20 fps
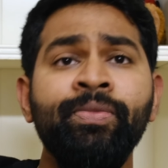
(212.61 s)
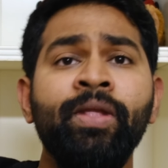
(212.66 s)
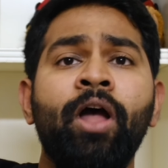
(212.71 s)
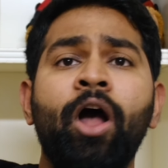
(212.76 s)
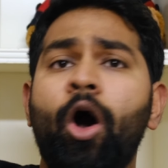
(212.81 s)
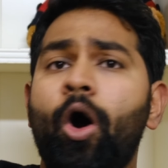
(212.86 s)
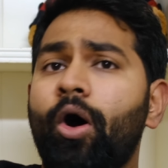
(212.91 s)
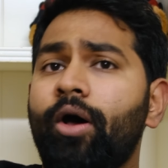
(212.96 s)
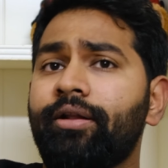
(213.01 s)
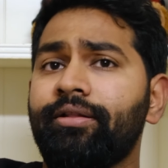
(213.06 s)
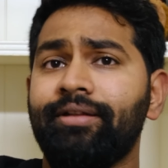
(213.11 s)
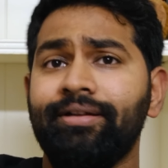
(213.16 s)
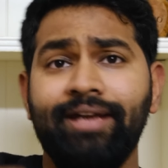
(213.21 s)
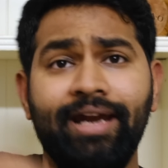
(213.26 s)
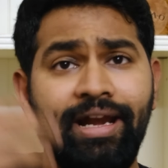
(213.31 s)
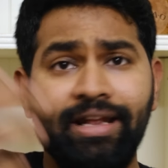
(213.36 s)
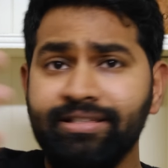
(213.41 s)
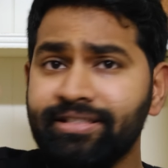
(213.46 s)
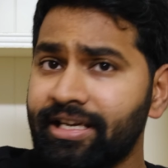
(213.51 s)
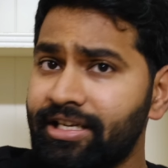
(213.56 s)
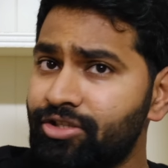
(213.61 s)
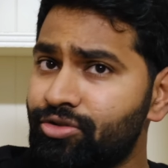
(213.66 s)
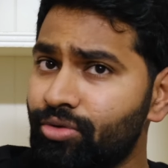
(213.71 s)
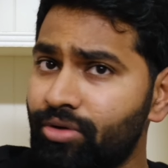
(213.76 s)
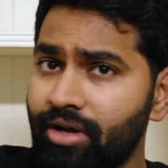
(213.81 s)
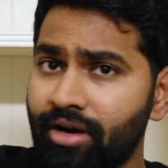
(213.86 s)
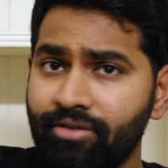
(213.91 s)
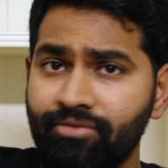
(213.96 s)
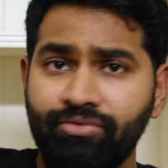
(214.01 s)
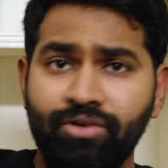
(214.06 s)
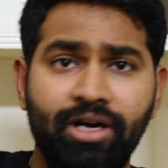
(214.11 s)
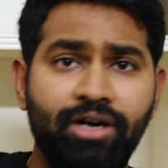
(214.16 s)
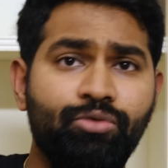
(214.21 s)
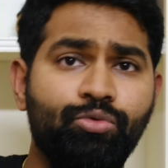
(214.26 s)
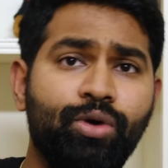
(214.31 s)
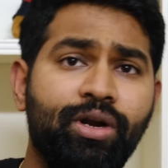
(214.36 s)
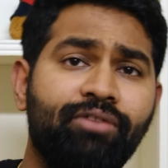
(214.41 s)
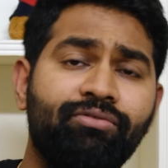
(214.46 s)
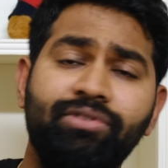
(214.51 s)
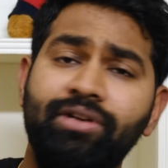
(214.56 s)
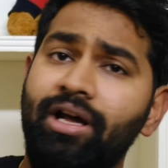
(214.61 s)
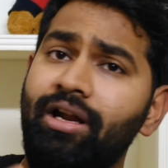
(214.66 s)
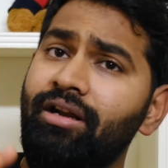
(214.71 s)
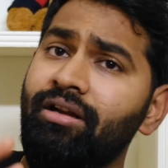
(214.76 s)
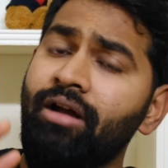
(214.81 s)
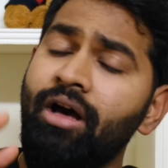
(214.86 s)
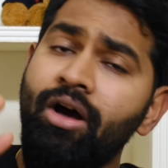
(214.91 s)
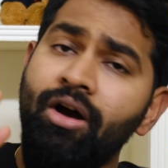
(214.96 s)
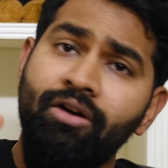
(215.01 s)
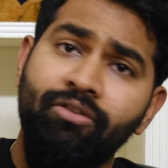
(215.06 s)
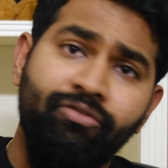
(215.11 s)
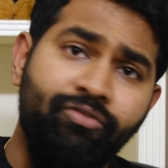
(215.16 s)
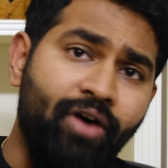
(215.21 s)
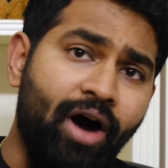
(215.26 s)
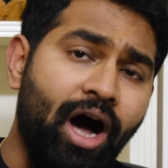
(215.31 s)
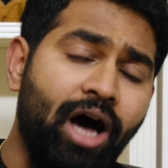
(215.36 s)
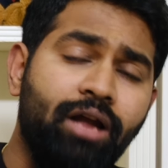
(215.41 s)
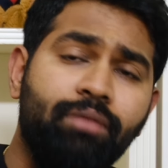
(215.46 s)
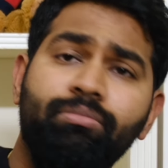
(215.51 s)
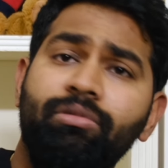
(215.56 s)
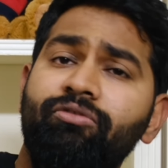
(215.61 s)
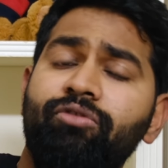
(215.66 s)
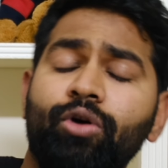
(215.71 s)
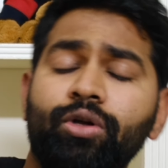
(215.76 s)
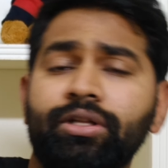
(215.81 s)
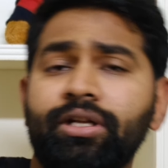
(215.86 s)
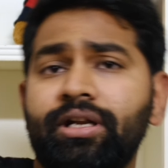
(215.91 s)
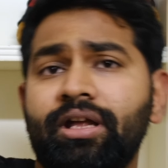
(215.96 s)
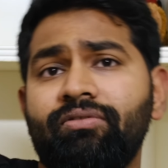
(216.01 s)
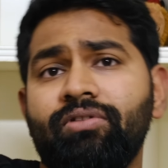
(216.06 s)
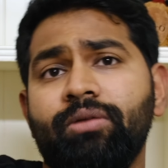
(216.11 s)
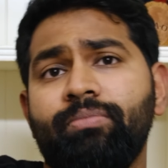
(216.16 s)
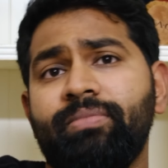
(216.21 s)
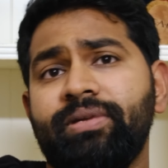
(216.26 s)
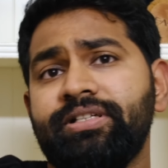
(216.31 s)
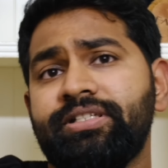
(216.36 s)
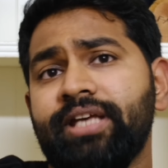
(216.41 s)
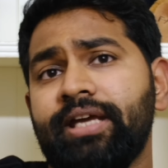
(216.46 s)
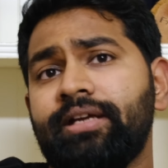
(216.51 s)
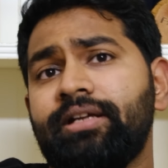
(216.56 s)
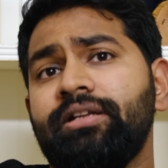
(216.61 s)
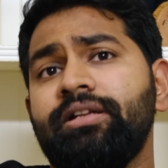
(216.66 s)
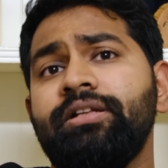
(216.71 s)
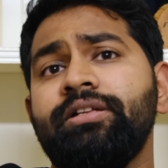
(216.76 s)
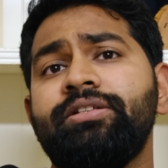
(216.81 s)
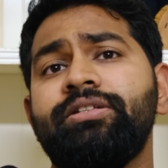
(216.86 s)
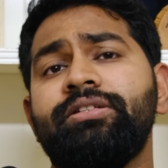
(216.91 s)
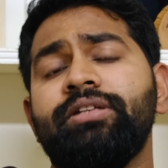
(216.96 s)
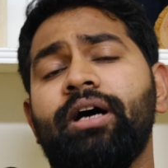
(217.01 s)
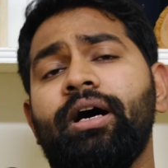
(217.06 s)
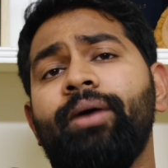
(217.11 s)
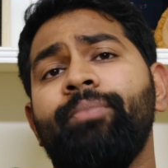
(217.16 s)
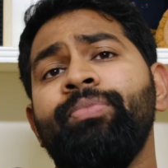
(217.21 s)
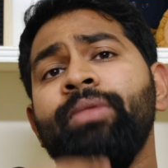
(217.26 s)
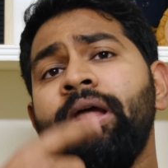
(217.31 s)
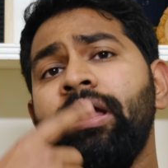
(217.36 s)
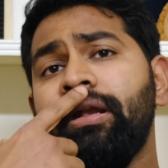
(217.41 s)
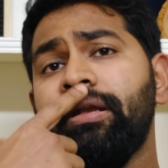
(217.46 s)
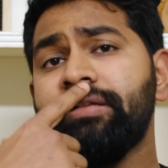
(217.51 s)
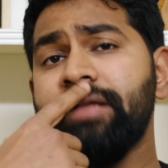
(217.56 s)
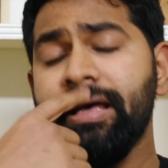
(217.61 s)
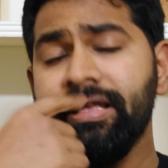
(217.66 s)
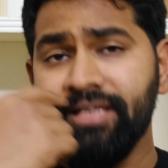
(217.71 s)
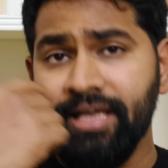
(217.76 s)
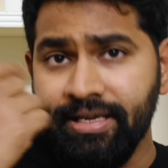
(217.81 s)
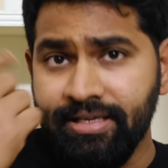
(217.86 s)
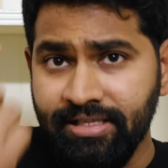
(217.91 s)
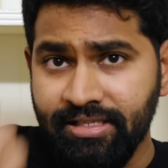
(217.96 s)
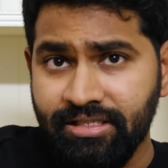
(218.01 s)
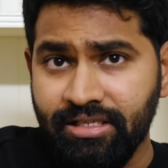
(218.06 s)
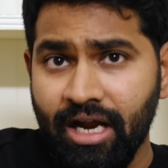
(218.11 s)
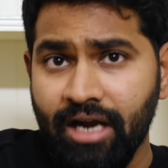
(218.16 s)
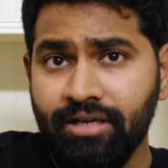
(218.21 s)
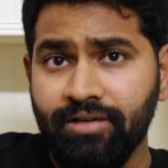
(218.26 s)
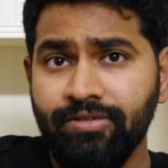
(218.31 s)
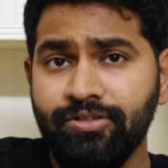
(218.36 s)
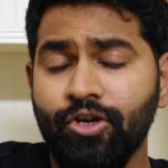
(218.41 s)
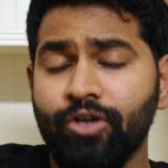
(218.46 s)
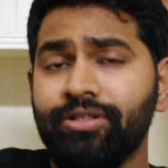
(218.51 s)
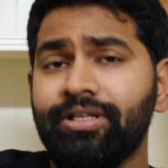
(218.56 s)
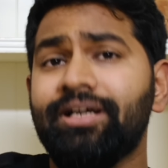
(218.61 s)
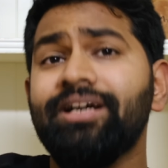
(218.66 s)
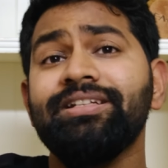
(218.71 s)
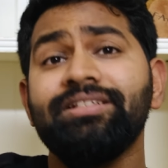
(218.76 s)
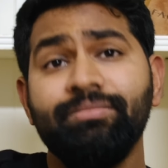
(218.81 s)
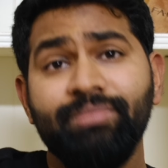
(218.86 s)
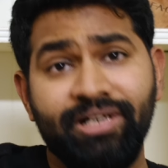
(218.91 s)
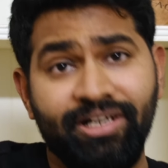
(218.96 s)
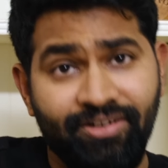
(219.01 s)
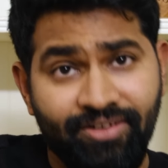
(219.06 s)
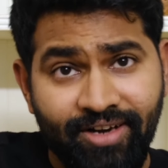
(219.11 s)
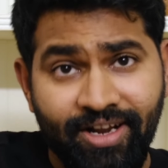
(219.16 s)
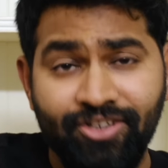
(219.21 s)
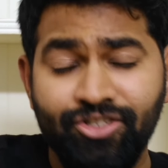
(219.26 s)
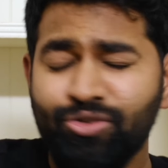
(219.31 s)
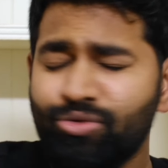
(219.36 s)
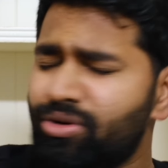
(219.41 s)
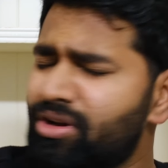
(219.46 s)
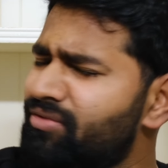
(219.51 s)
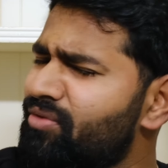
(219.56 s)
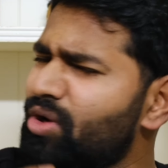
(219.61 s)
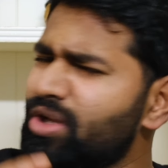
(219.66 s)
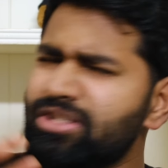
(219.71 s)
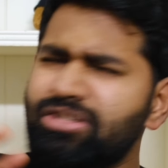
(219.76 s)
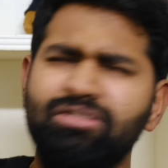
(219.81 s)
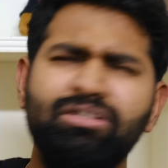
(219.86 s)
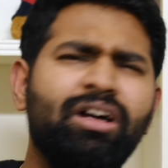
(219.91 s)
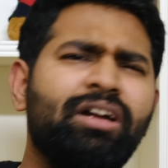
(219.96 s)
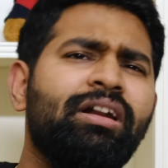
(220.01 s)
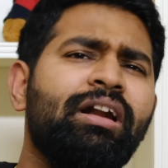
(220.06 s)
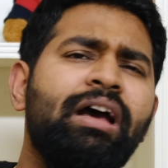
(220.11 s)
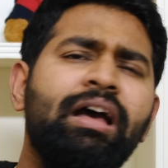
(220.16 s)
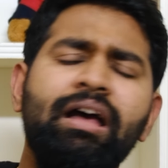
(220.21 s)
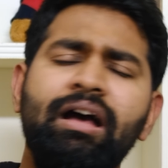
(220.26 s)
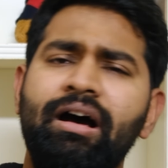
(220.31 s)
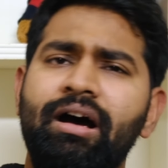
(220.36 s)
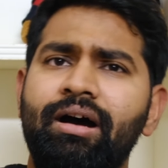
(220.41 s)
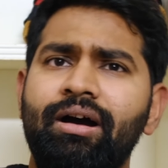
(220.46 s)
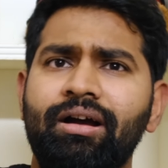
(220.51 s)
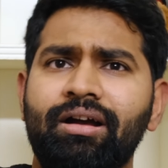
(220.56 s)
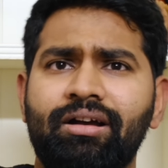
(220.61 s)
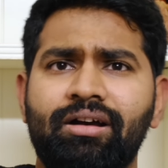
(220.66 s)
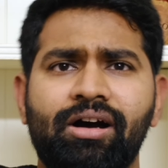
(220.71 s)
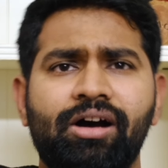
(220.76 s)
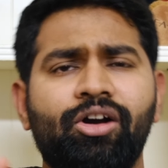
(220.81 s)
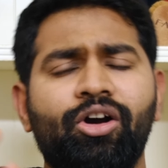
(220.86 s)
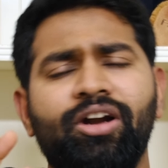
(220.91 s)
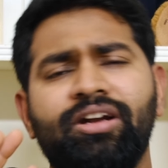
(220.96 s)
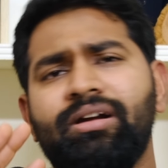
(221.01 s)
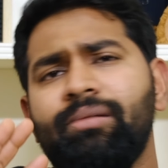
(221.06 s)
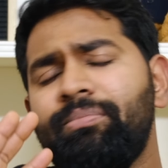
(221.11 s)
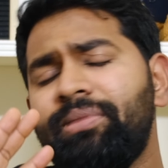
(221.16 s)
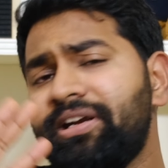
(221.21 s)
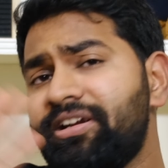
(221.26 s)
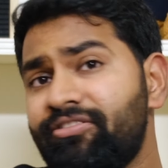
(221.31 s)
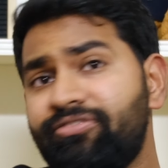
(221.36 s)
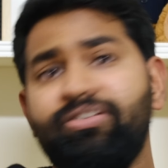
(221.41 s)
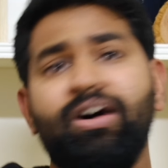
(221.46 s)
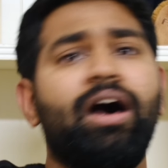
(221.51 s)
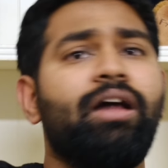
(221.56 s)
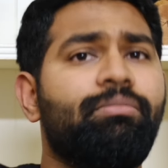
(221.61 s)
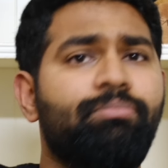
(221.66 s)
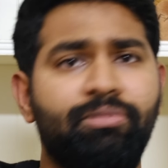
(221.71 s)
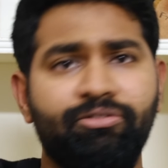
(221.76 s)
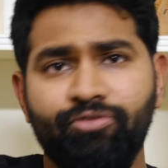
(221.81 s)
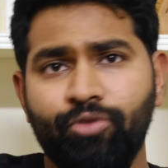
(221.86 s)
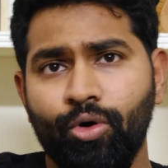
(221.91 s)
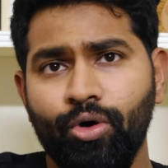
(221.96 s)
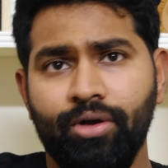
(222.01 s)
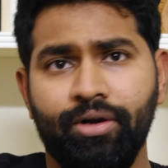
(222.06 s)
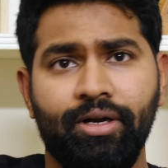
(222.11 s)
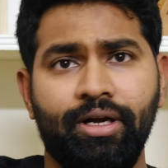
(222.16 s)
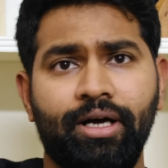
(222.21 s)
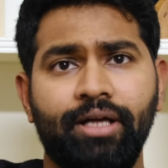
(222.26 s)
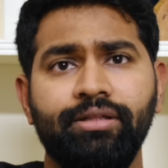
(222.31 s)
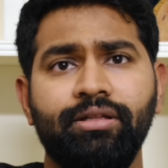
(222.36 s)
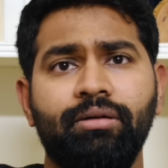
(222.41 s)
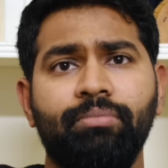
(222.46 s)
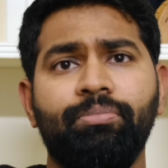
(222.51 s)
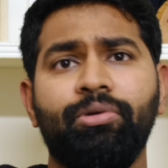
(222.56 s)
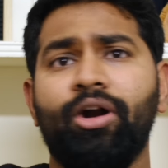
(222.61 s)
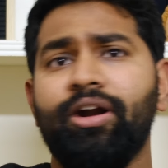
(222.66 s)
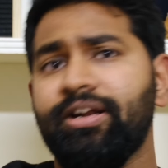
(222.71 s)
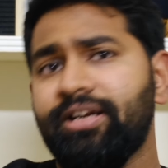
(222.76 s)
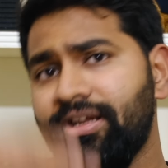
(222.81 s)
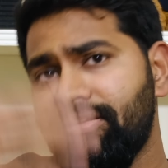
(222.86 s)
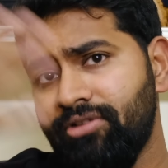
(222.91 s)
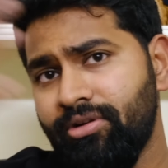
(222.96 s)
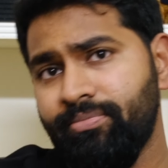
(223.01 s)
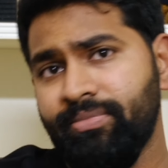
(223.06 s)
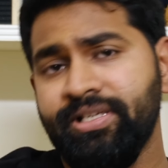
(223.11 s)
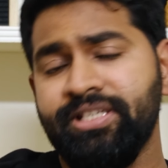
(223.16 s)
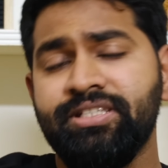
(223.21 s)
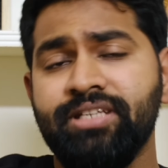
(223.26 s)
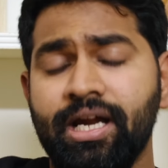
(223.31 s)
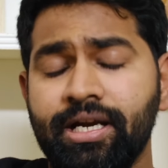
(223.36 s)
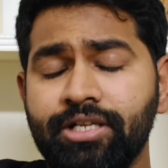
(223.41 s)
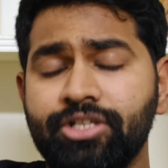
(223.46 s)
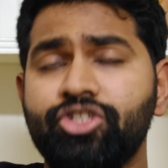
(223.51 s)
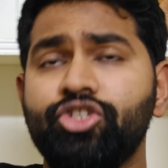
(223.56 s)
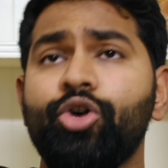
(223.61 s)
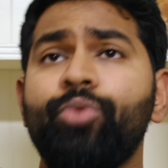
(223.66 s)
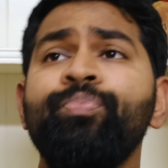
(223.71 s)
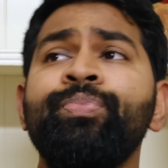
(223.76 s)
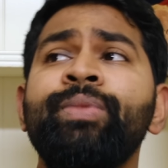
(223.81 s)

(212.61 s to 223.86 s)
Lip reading: or the data science would have done far before the development cycle started, or the customer interaction would have also got completed far before the product development started. So